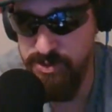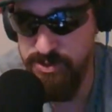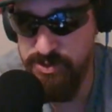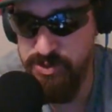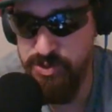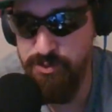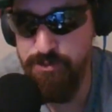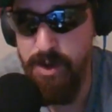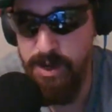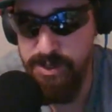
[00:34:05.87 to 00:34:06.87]
just too
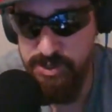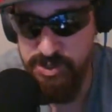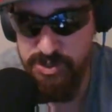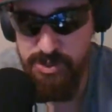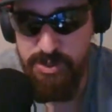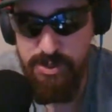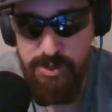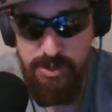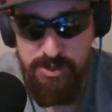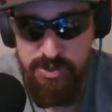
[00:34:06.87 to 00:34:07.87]
much
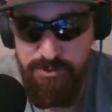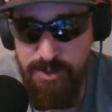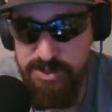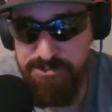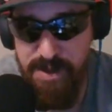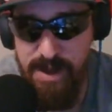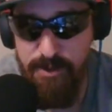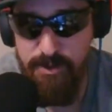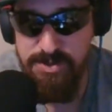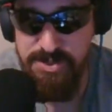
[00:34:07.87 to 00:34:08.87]

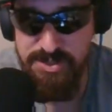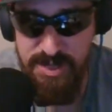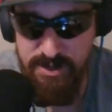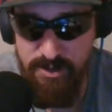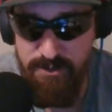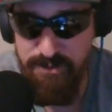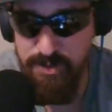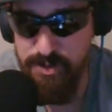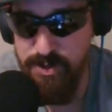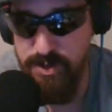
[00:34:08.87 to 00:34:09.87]
power to take over.